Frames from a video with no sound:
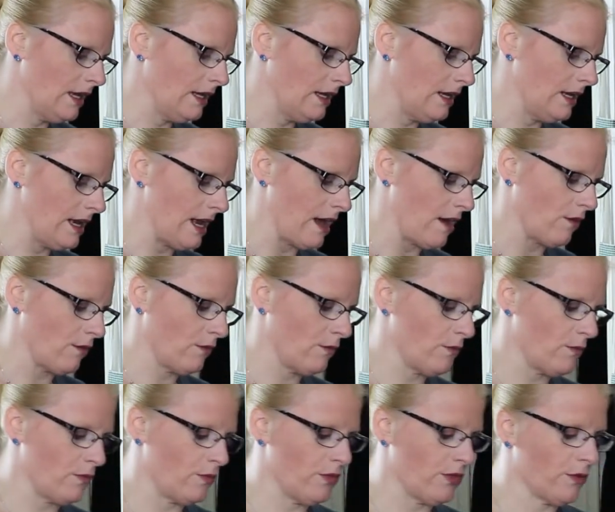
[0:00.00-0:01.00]
Now,
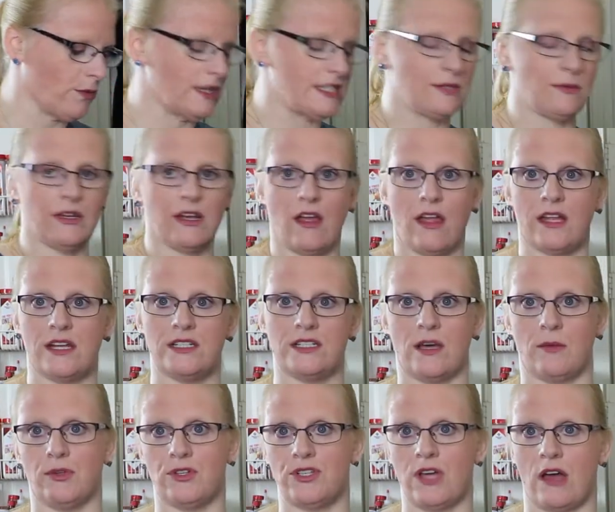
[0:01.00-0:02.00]
the reason we call it a
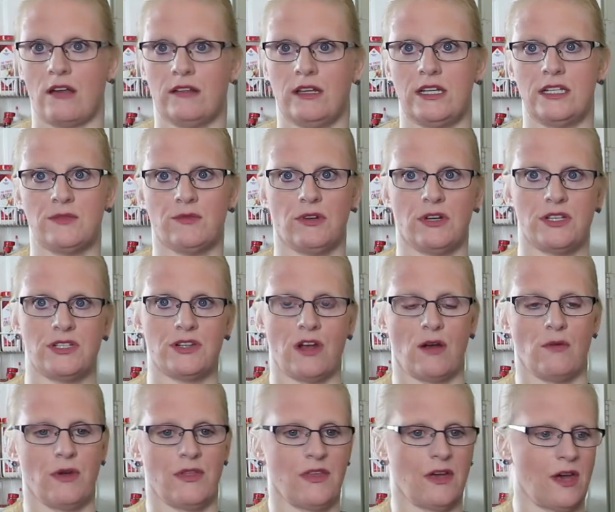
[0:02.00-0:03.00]
double chocolate is we're going to start
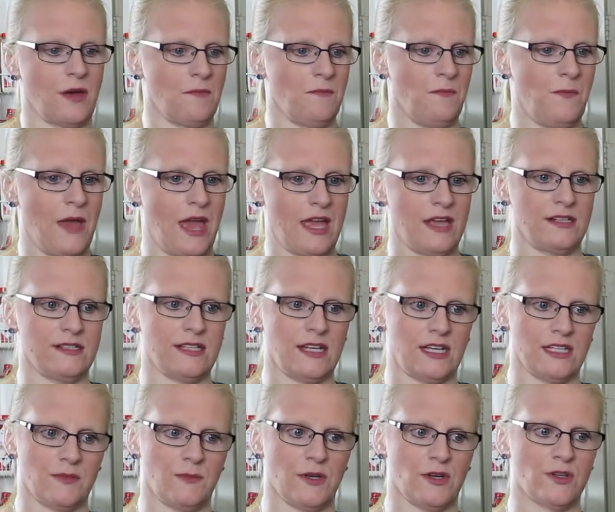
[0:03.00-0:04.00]
with a base that
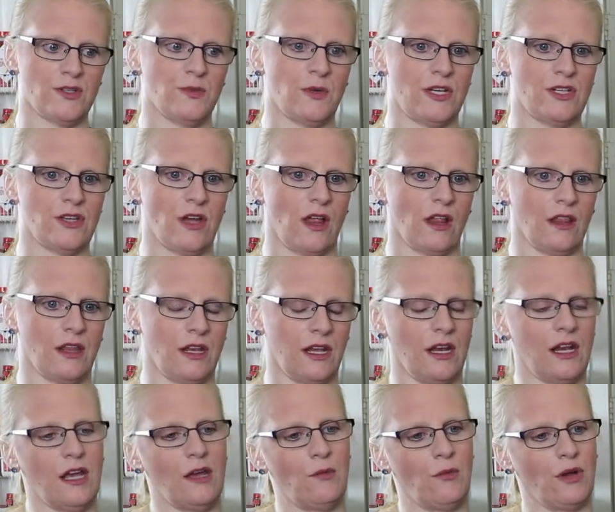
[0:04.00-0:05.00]
has bittersweet chocolate in
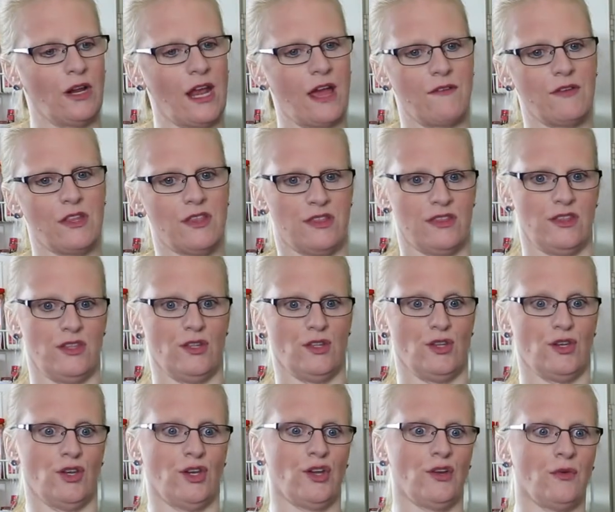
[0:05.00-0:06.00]
it. We're going to have a
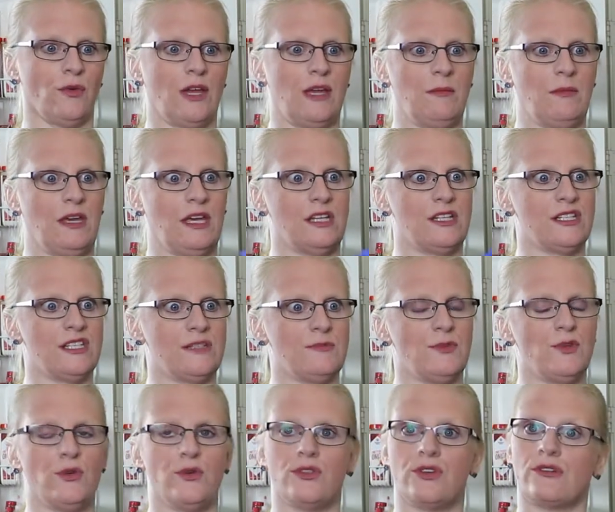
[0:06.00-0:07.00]
creamy and
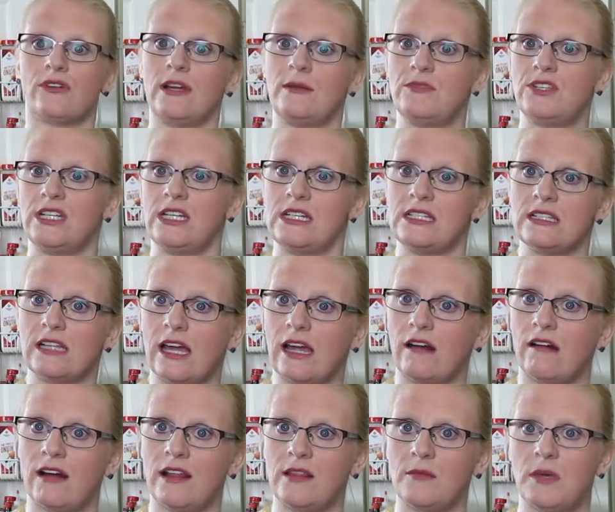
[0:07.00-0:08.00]
smooth cream cheese
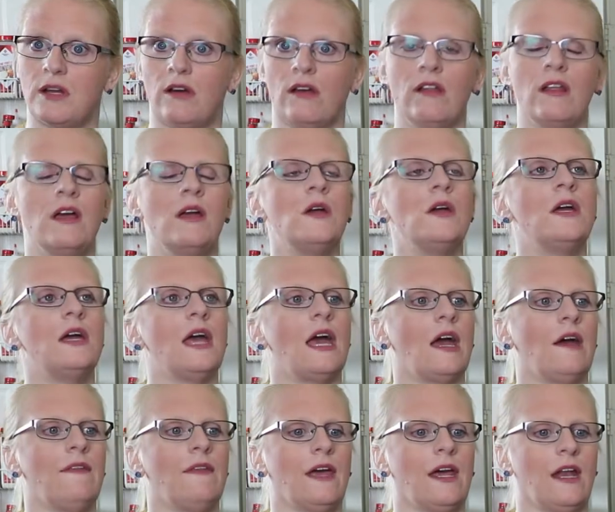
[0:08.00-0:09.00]
layer in the middle,
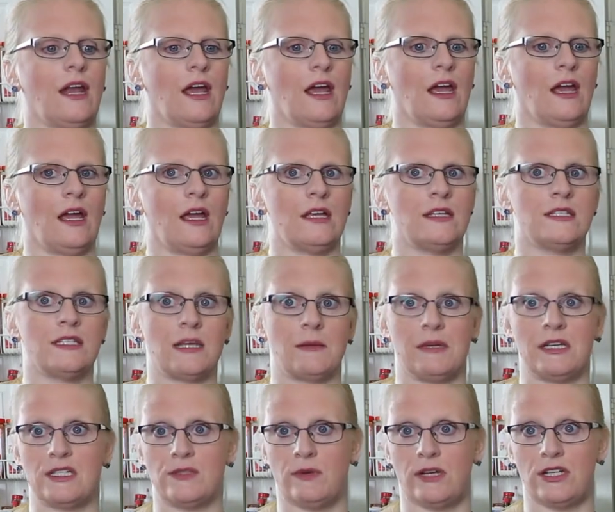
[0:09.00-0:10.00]
and then a
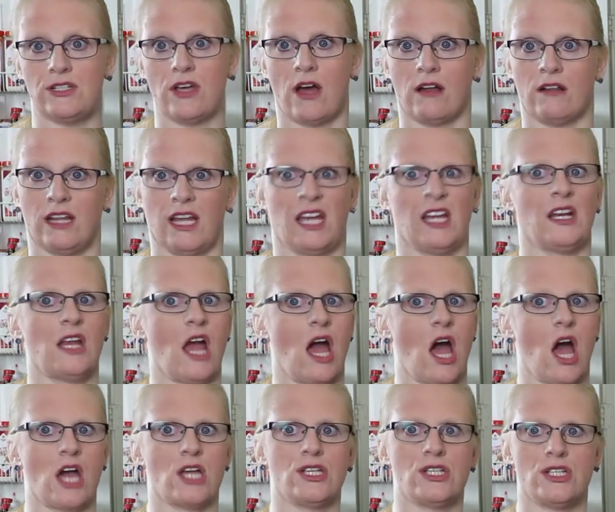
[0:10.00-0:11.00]
semi-sweet chocolate
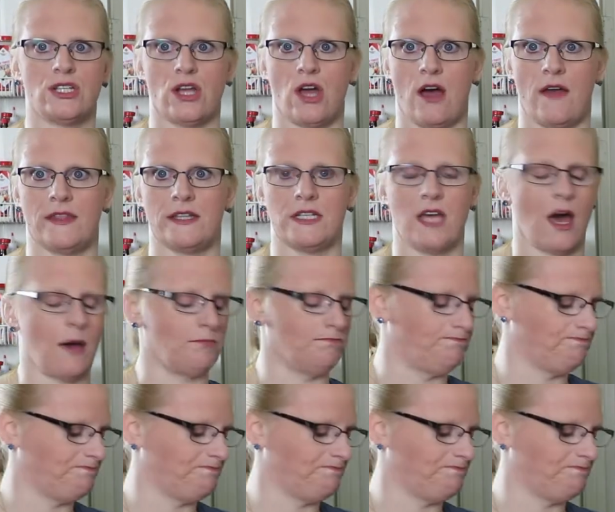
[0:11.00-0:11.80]
ganache on the top.